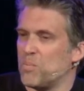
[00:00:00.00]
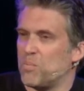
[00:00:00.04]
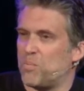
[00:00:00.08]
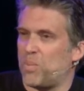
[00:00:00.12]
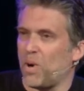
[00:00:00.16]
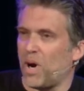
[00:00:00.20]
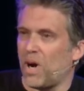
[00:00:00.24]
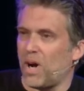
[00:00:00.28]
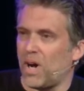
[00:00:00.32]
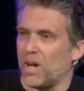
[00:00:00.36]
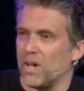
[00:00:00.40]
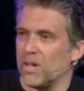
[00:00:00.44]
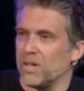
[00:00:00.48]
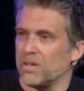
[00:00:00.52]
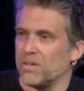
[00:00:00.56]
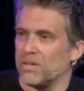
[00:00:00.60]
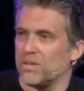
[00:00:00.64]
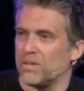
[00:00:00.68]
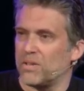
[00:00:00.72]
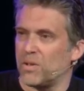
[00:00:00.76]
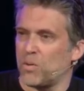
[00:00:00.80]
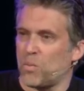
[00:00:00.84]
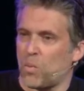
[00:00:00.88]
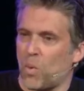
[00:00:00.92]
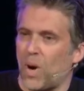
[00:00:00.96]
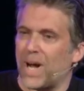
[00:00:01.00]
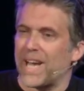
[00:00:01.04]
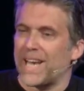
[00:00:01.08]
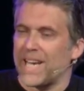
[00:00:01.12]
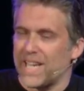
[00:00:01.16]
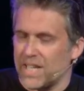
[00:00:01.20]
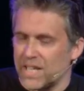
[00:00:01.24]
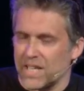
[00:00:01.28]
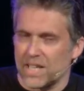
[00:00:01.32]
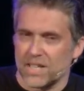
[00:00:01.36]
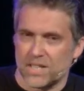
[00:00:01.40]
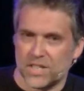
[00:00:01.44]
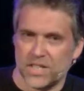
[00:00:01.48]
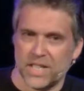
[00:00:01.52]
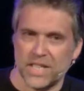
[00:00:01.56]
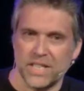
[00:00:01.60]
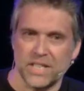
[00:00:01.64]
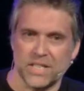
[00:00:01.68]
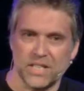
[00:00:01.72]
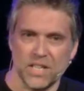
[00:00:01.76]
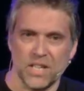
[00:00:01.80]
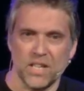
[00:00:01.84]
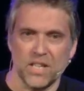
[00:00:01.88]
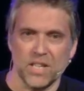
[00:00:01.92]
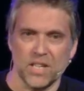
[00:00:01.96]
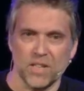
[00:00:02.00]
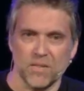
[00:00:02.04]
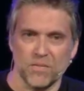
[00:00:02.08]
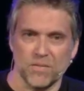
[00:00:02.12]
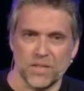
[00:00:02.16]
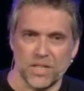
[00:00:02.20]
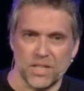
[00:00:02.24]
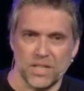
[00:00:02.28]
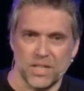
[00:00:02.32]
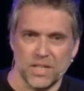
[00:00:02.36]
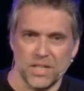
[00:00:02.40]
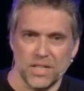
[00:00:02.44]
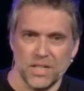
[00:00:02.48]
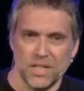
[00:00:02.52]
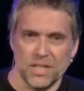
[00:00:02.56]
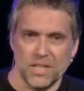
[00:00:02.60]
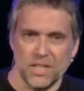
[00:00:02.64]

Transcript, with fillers: but the way that she serves